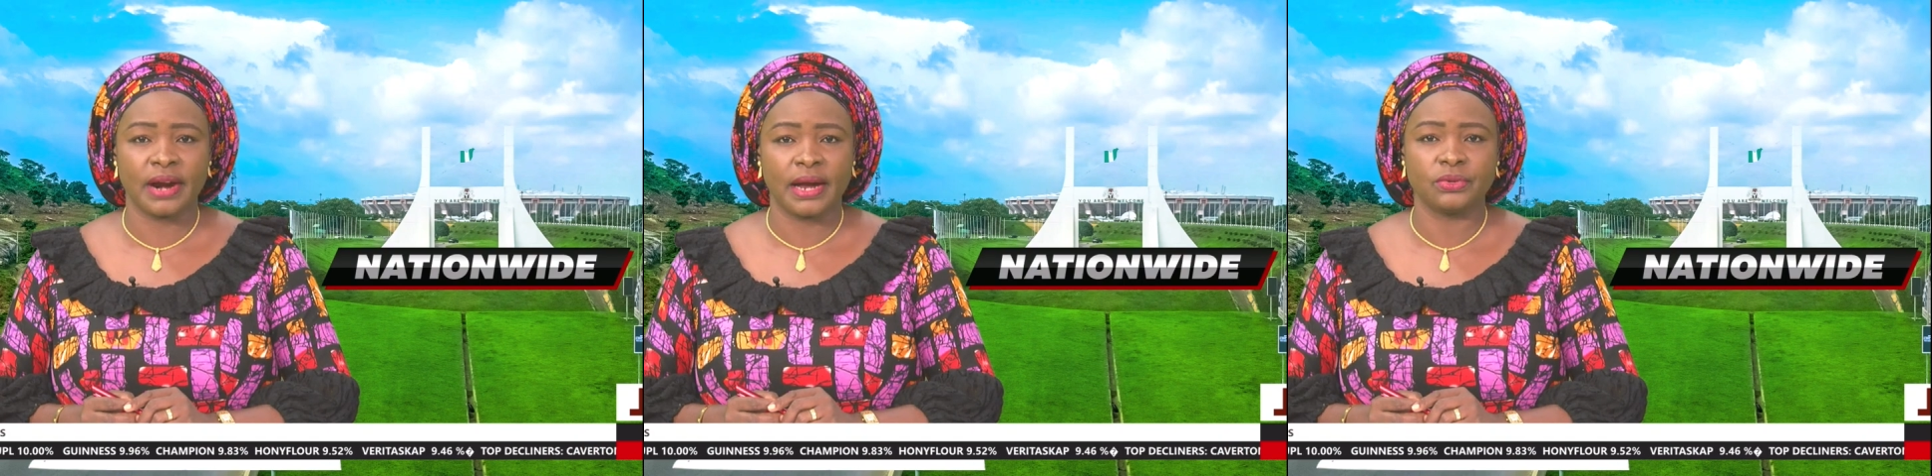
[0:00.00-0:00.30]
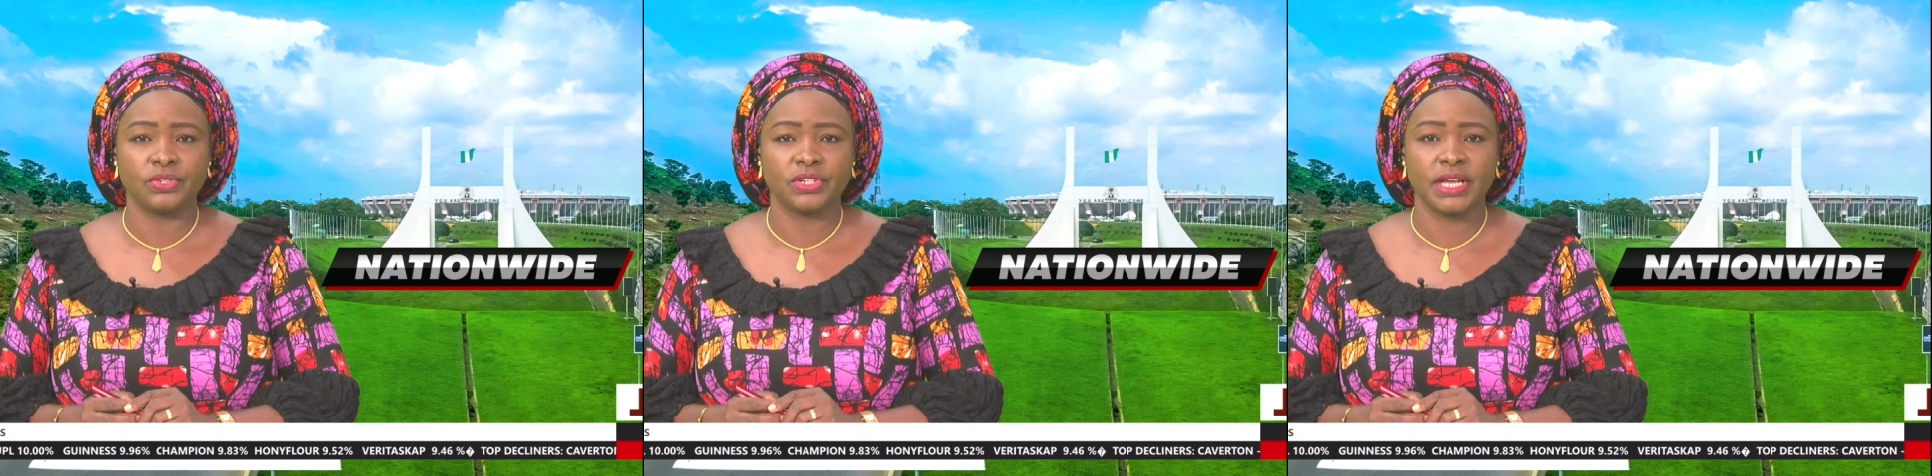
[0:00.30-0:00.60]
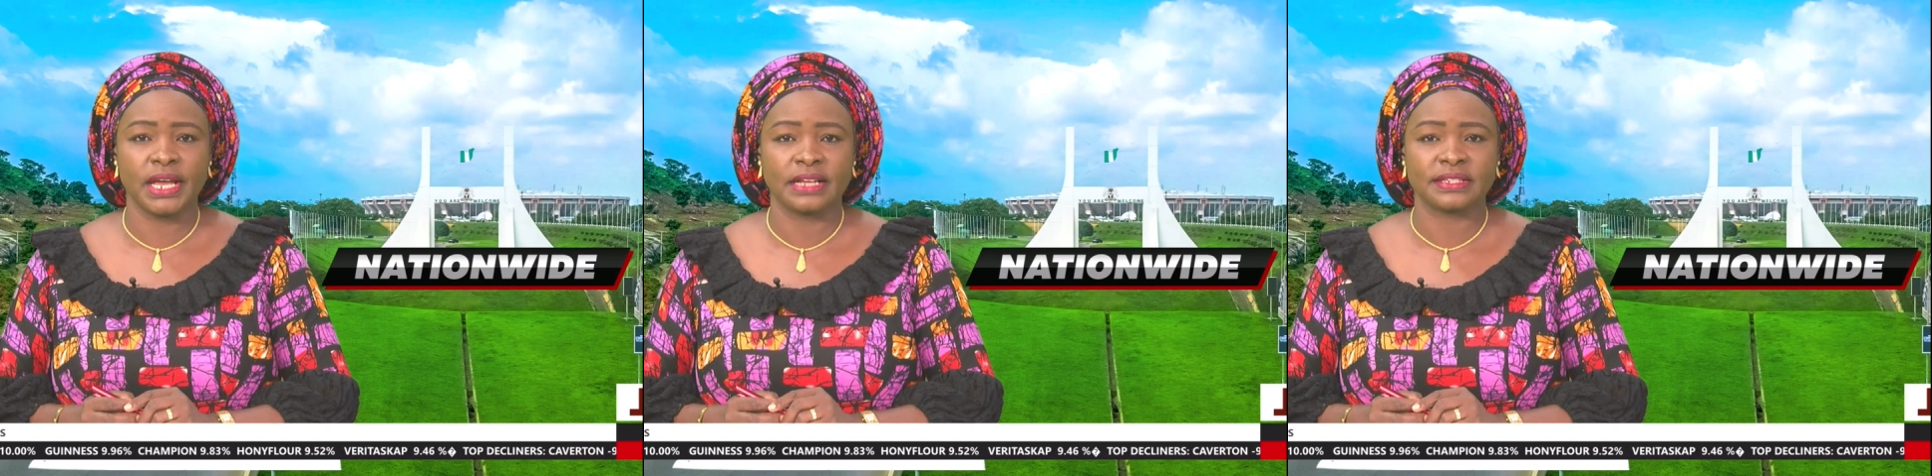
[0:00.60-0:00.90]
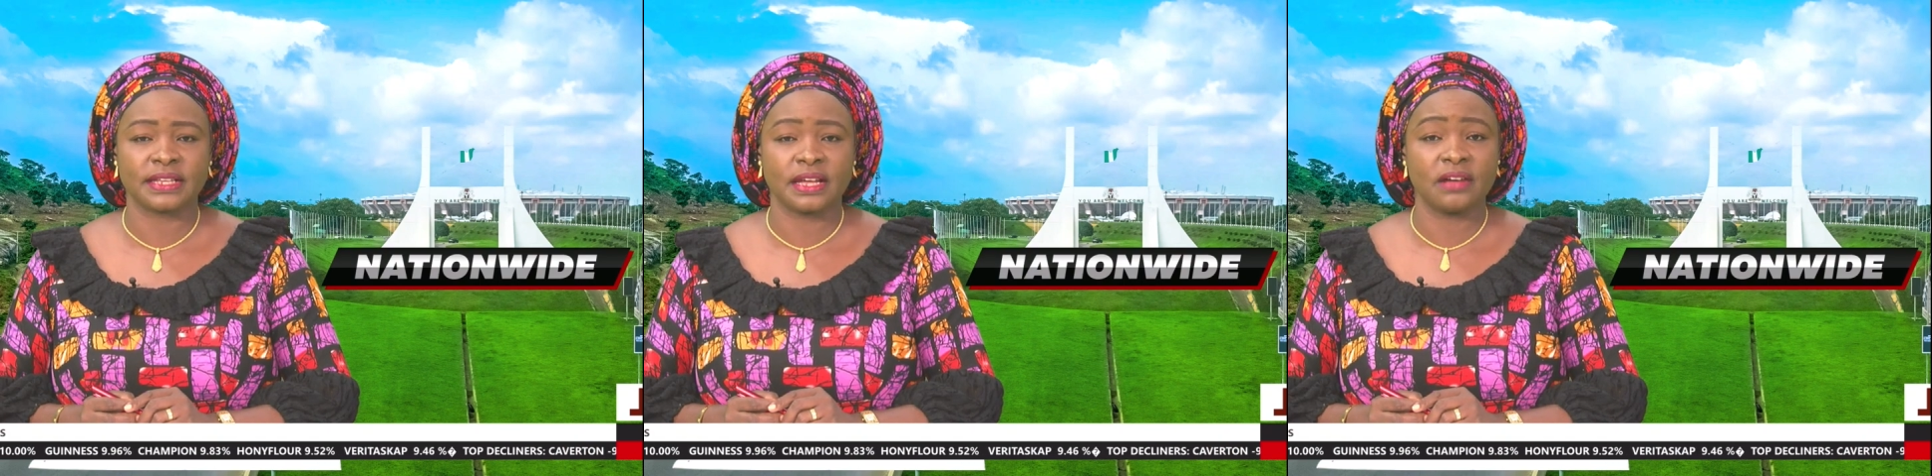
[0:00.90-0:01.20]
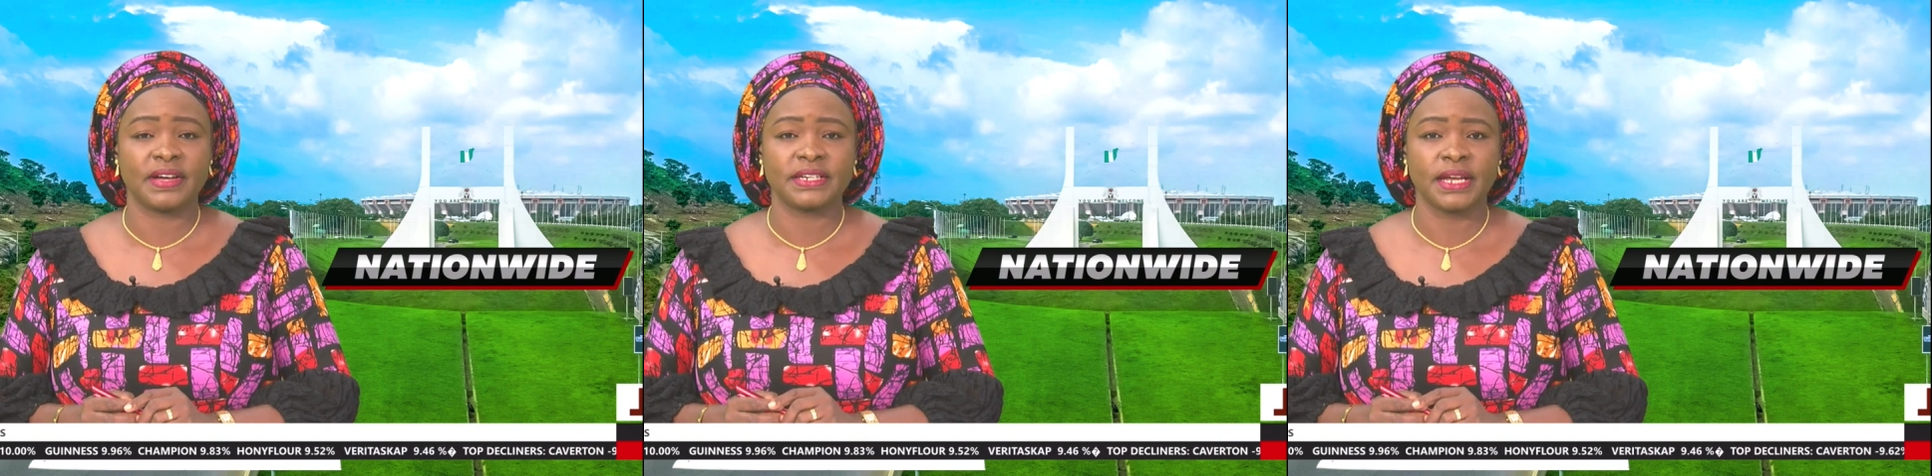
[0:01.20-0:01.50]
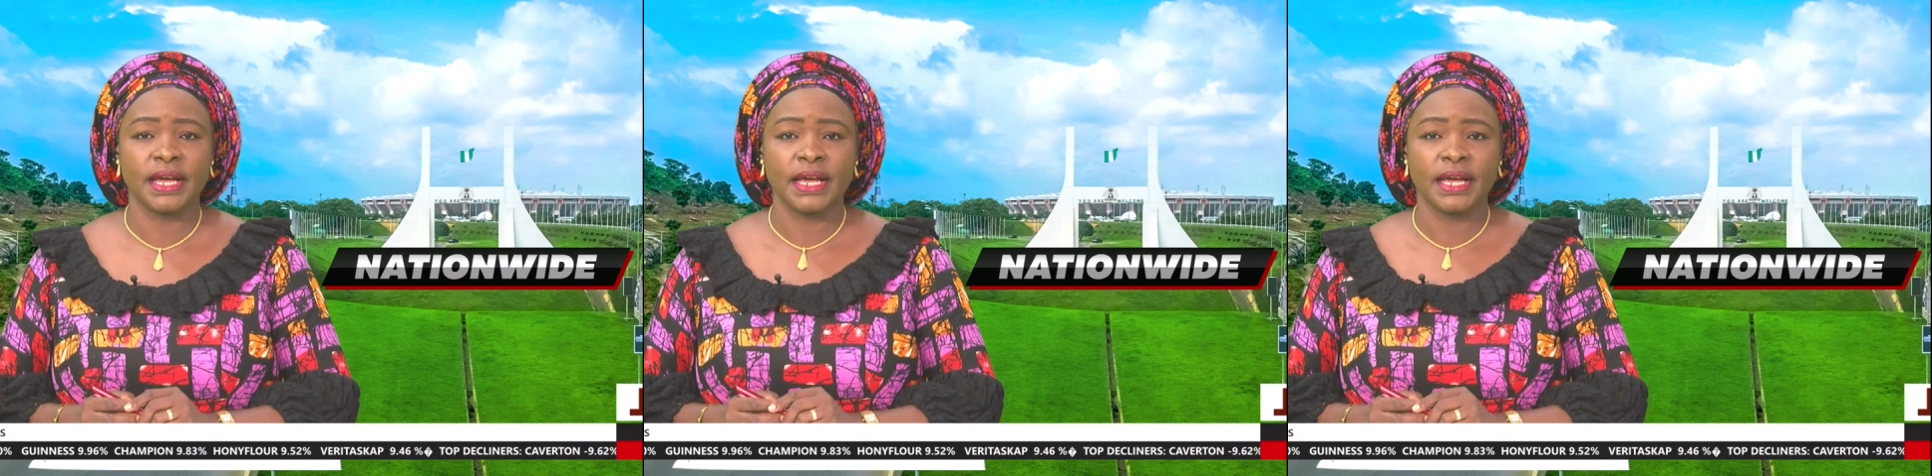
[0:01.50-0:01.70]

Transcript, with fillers: ground he has covered